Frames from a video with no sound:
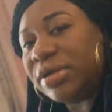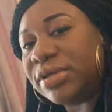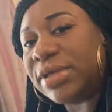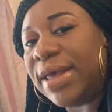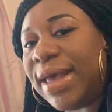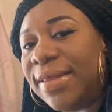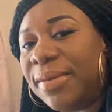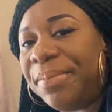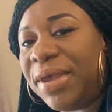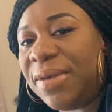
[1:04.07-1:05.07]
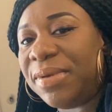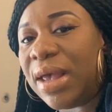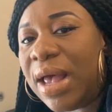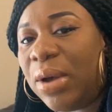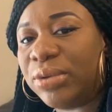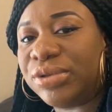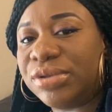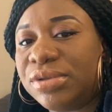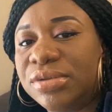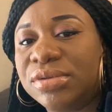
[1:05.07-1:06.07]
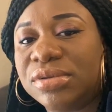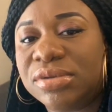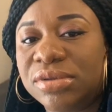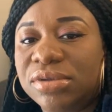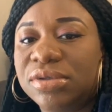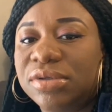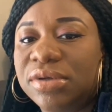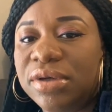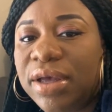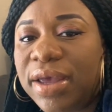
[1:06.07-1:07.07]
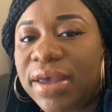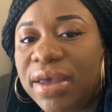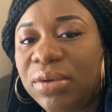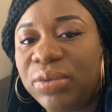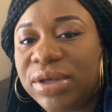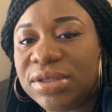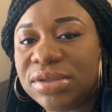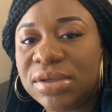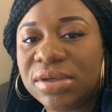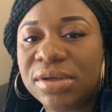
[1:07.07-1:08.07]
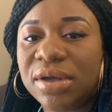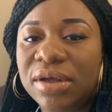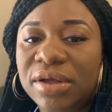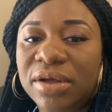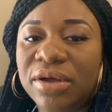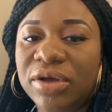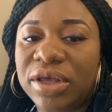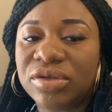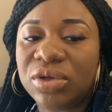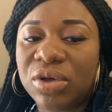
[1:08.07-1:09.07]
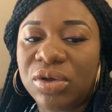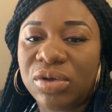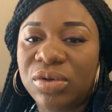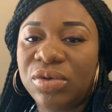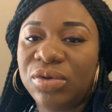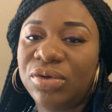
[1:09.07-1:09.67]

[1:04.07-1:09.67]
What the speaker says: to get the baby out. I can't wait. Okay, so